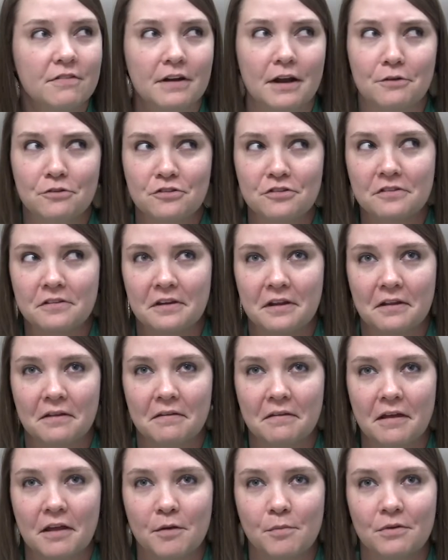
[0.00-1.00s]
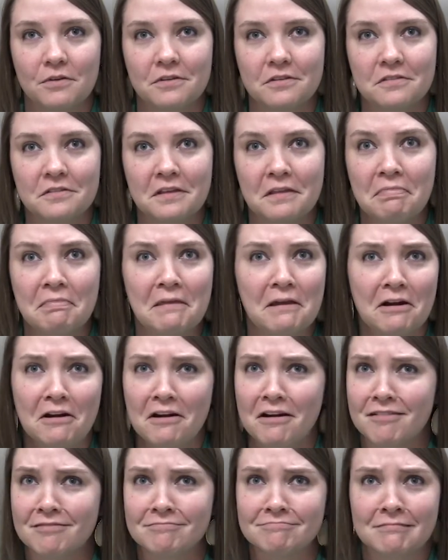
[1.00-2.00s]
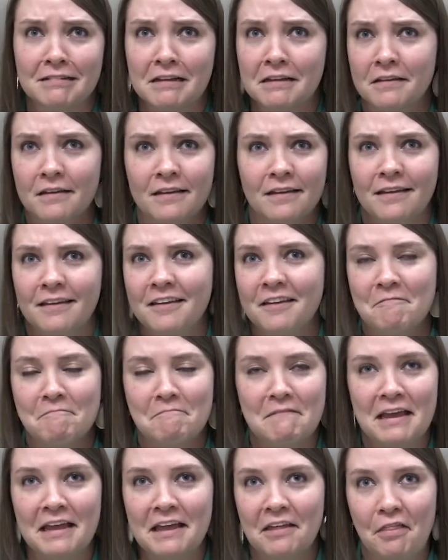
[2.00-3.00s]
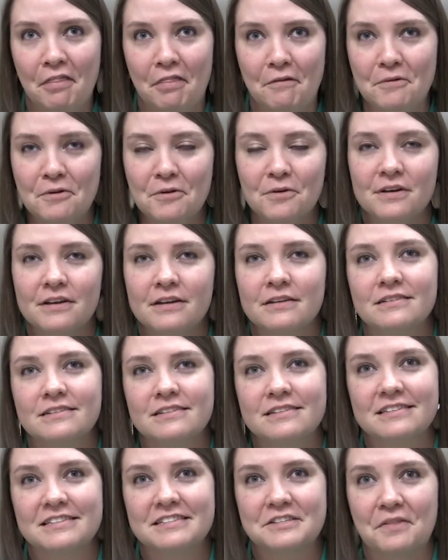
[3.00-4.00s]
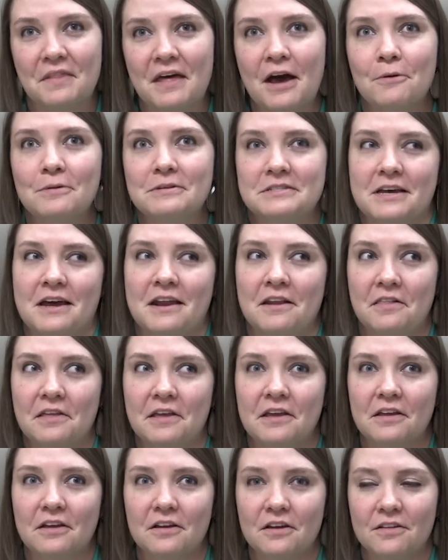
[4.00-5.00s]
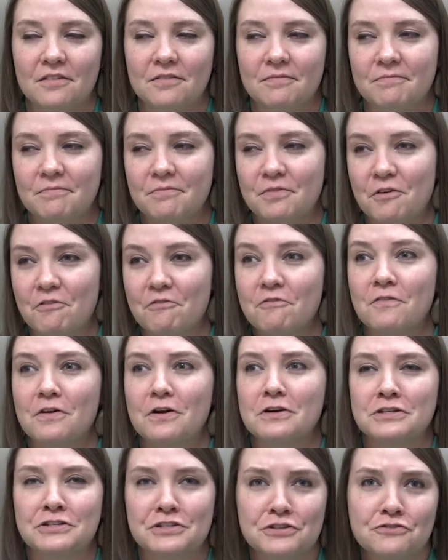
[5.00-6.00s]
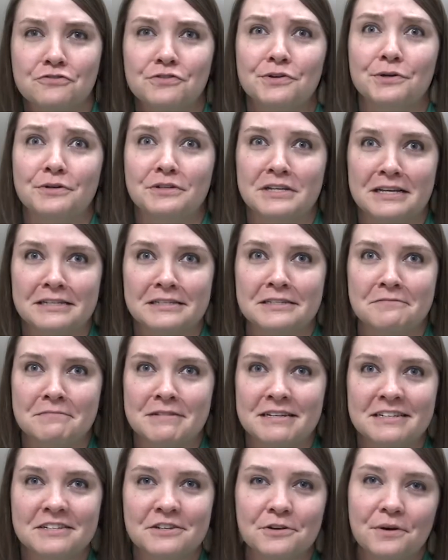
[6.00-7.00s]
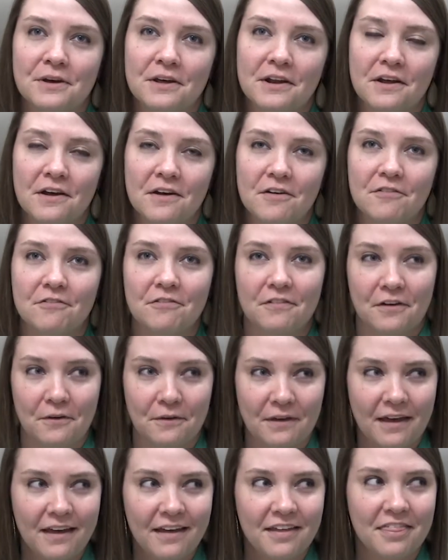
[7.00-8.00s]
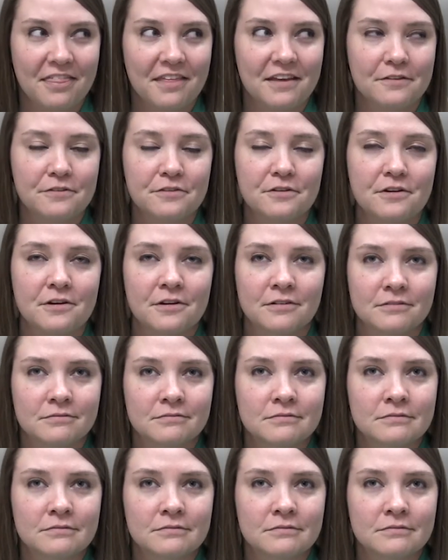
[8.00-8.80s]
and I was just able to sit there and make it through it. So that was kind of like the first true testament to it of, okay, things are